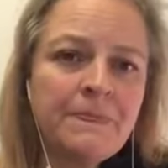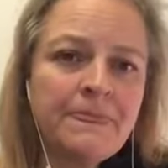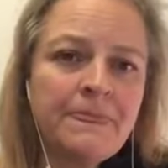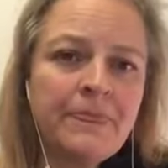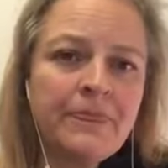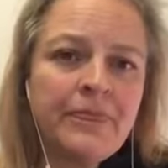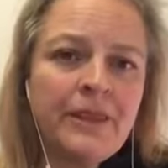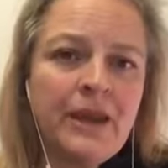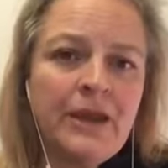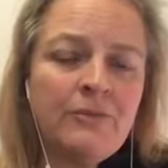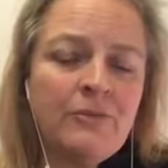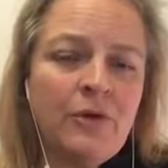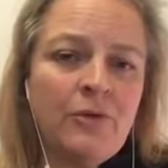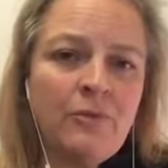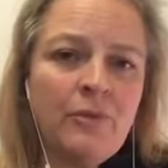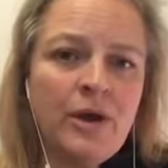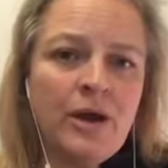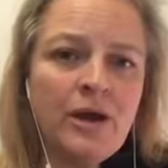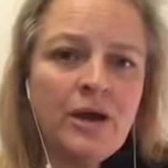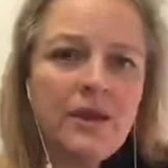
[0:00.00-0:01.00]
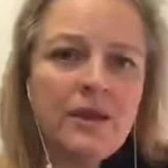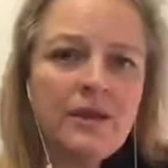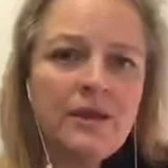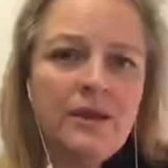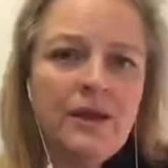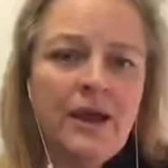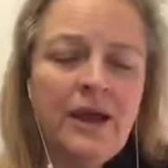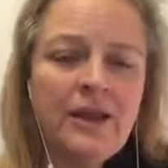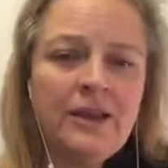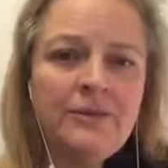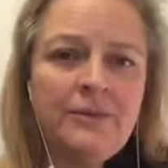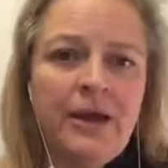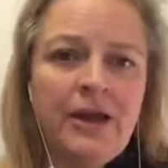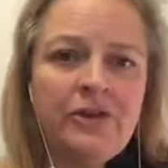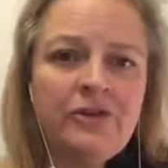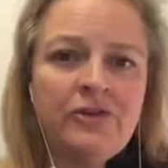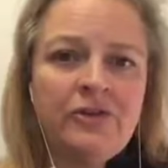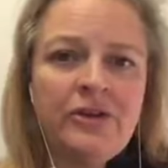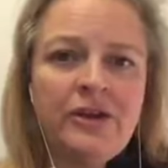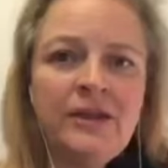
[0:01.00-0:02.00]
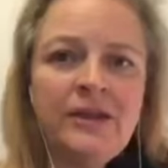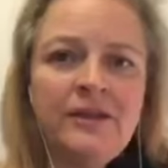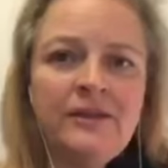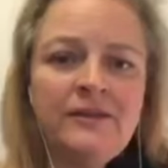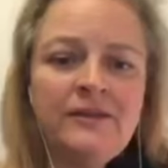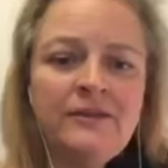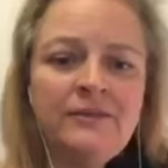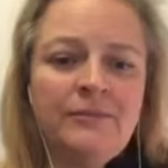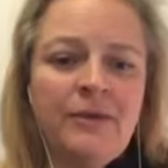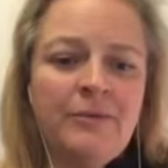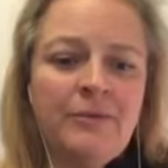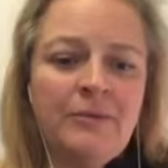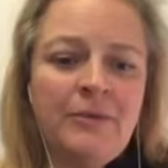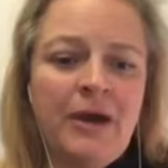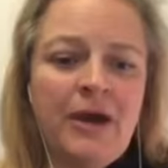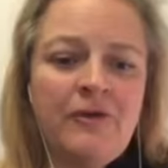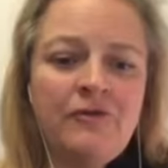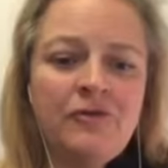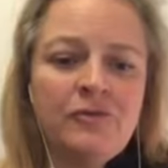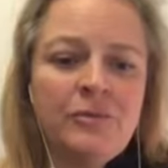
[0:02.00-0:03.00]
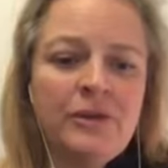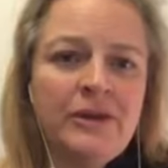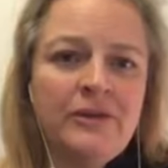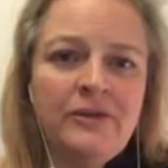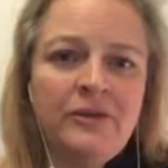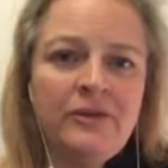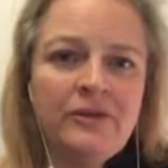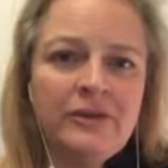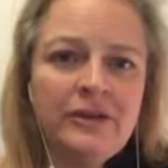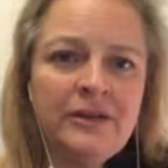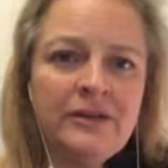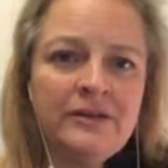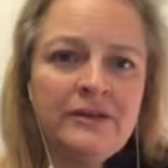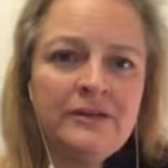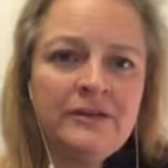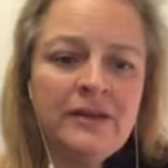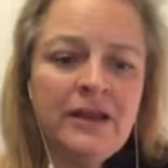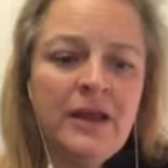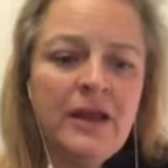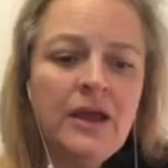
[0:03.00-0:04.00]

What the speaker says: the light won't work. And the battery is maybe powerful, but it's useless.